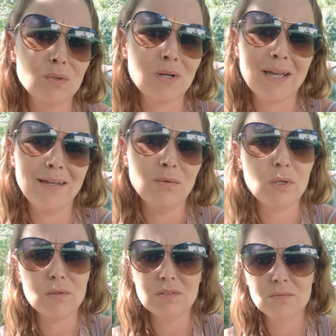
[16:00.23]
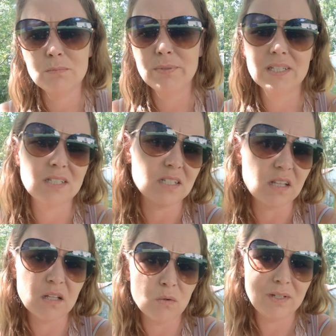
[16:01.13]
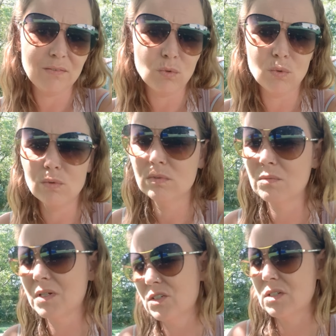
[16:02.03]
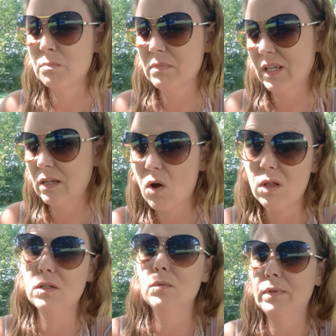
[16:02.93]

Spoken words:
Okay, we don't, because he's a little evil. I'm not just like calling him